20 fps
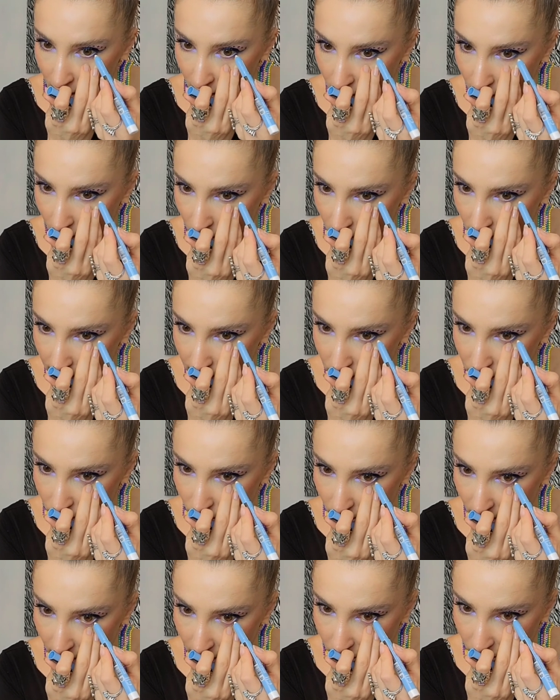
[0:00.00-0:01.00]
How I
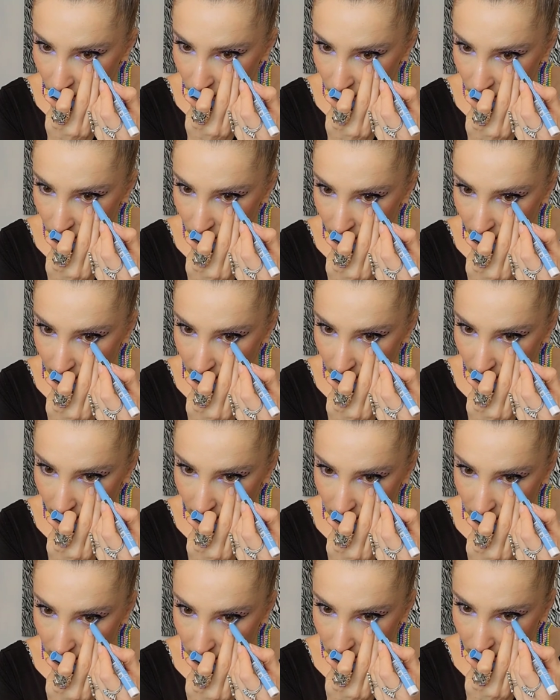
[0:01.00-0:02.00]
do my waterline
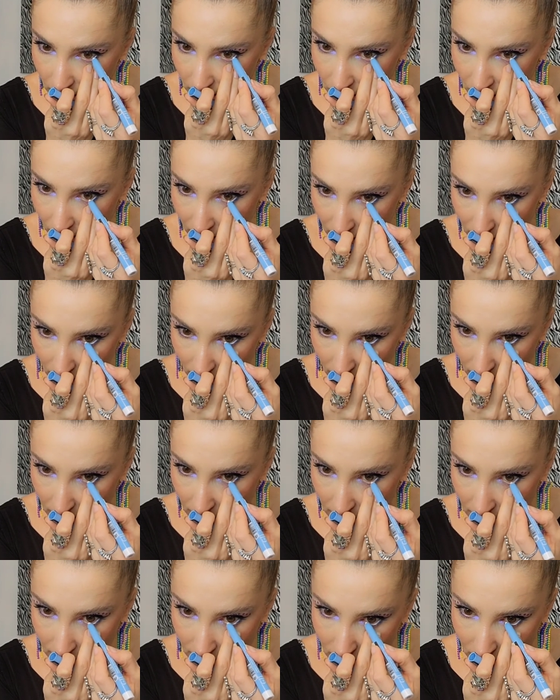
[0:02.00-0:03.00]
is such a
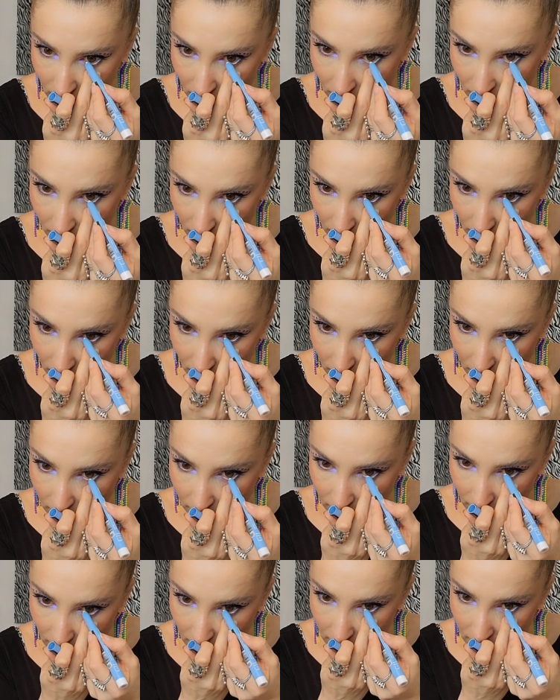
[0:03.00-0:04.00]
easy
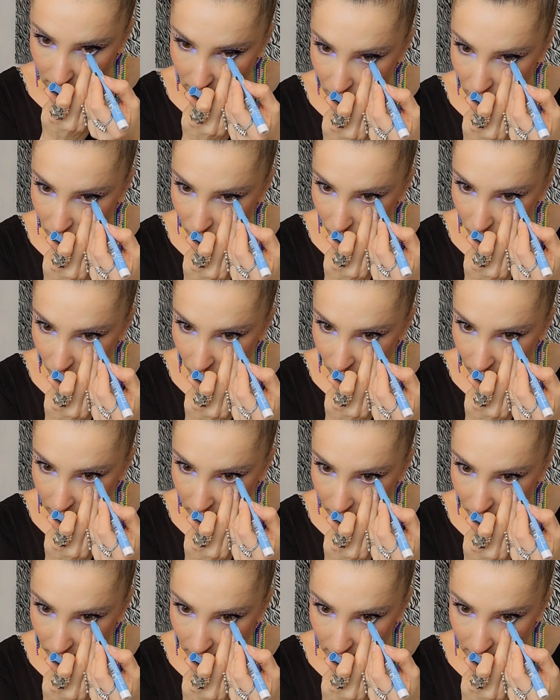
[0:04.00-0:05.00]
to
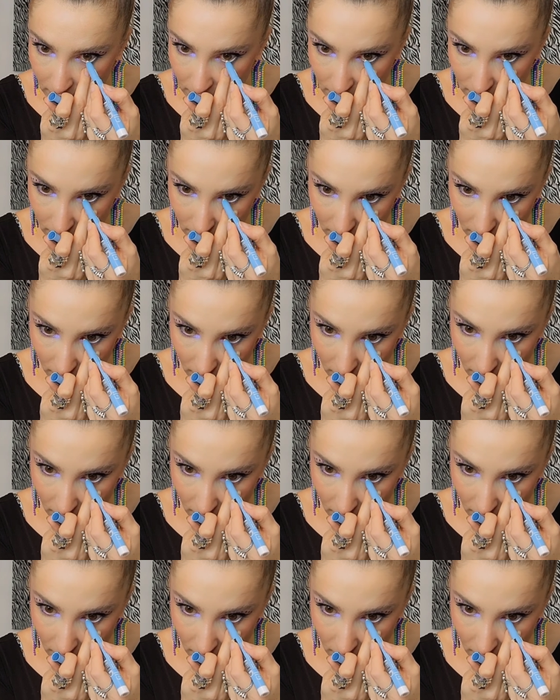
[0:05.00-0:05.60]
work with.